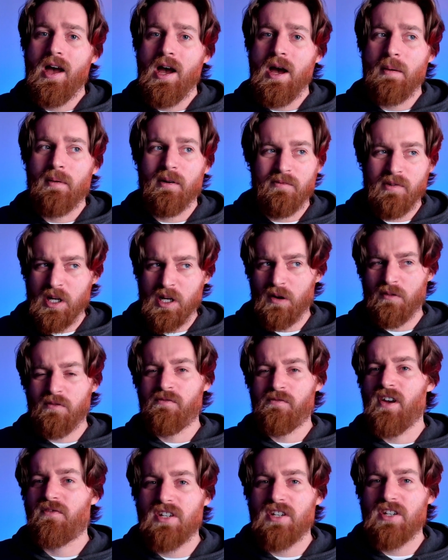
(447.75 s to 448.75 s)
But,
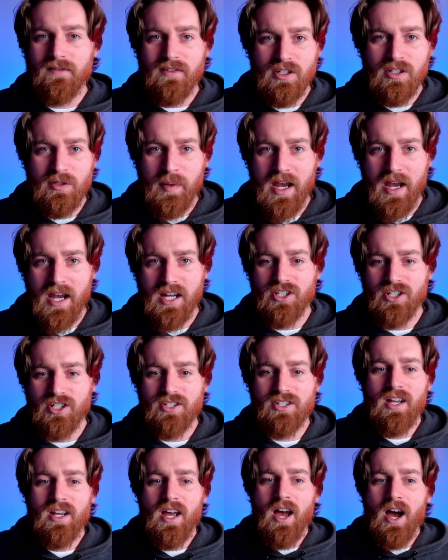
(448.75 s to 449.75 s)
50 of these
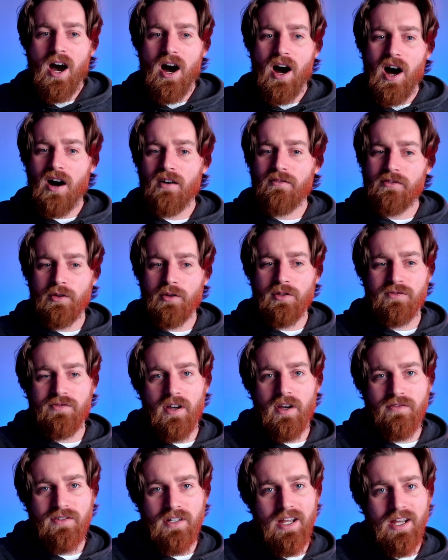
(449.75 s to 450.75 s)
pages, of those
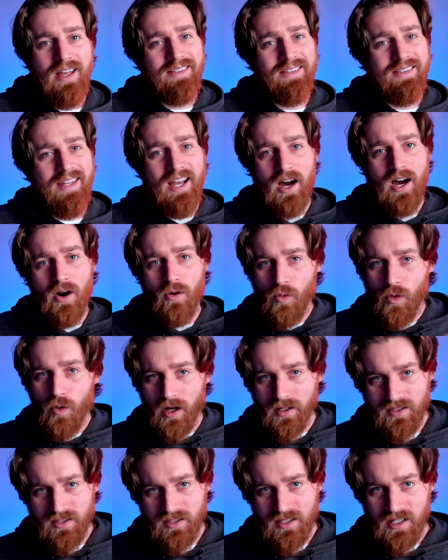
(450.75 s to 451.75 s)
50, they got
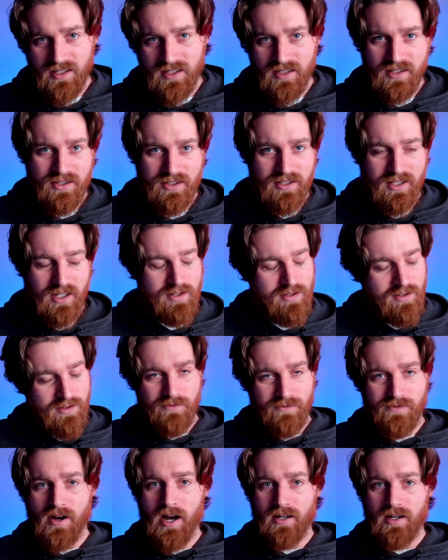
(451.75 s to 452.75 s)
one cease and desist.
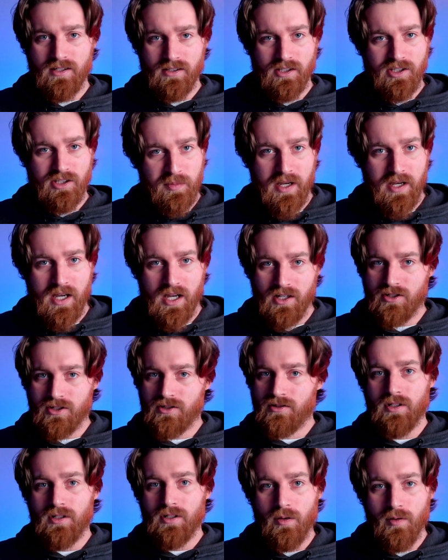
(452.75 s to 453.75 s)
Fine, delete the
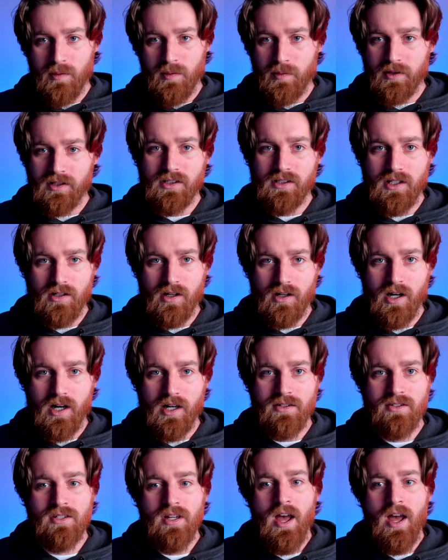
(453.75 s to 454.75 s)
page. Don't worry about the legal
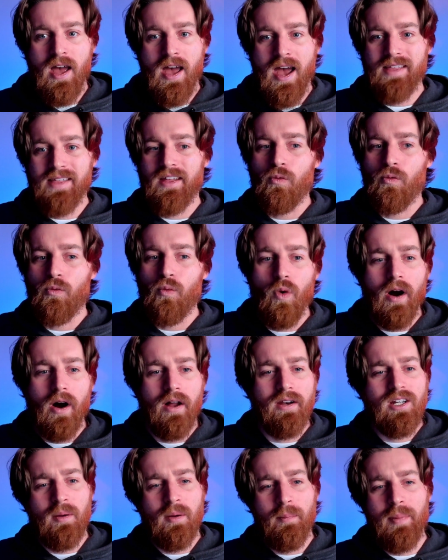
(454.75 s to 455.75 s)
costs. And then
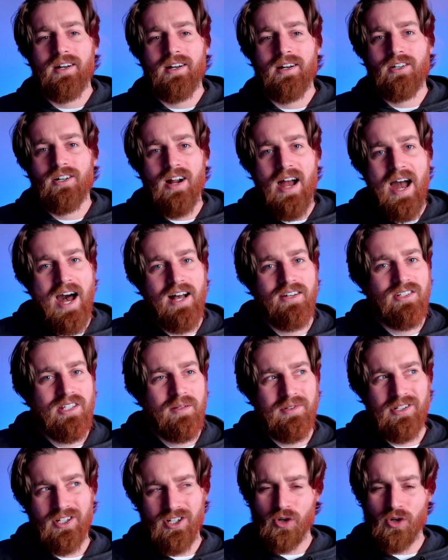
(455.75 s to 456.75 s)
one competitor asked them
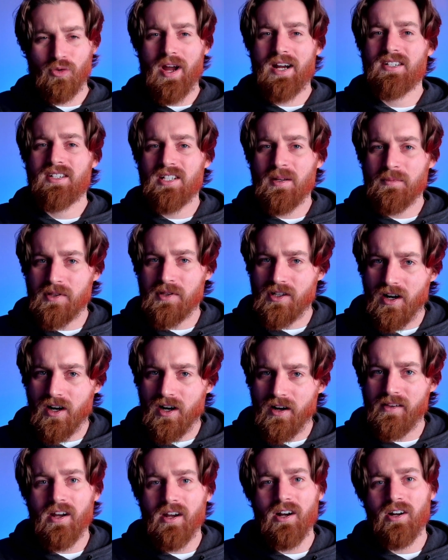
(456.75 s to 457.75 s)
to correct something
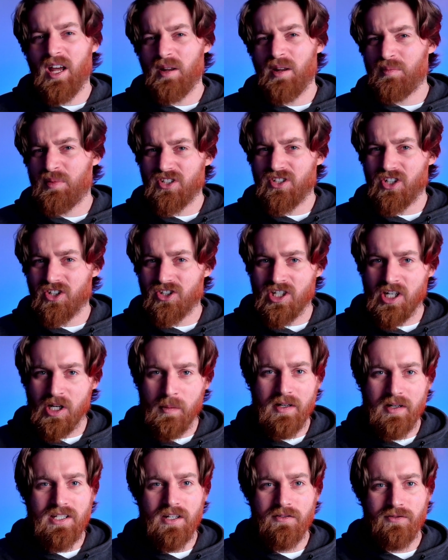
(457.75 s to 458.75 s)
on there and position it a
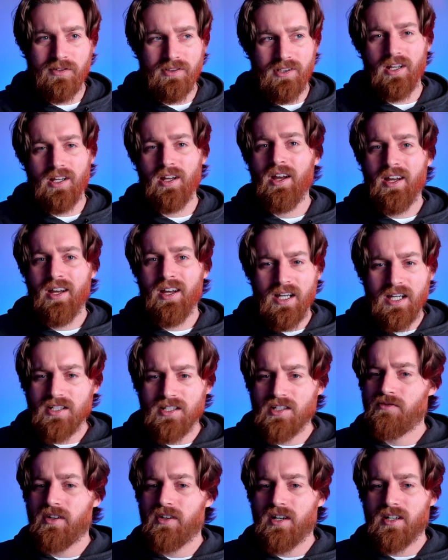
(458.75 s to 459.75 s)
bit differently.
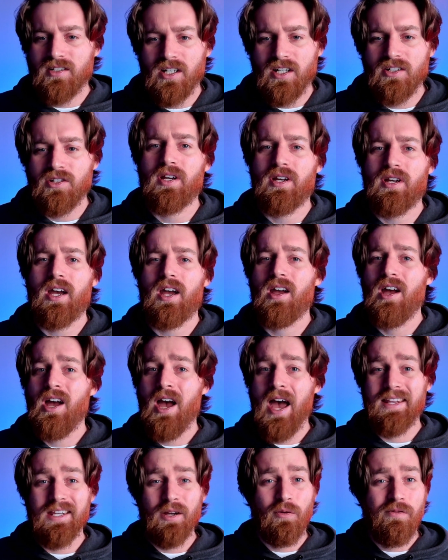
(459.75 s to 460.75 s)
Easy fix, that's okay.
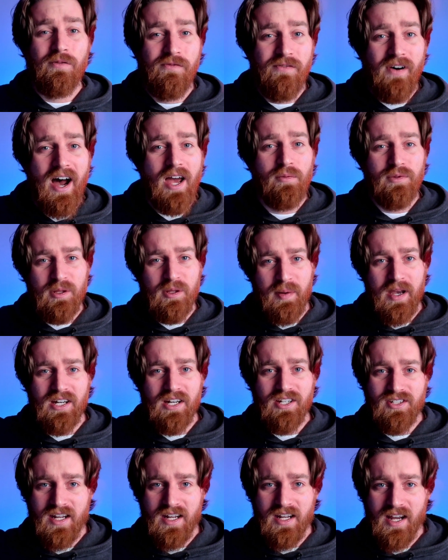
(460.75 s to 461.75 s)
And they were fine with the
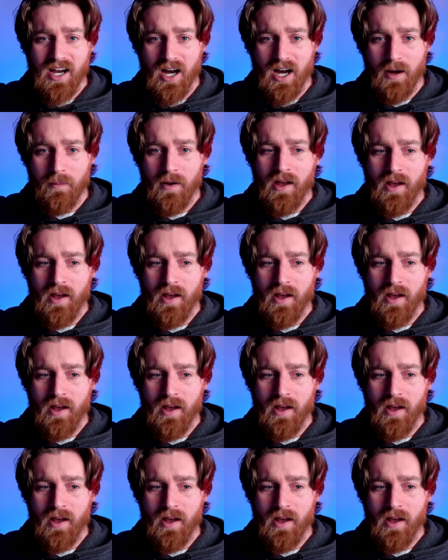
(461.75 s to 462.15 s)
page staying up.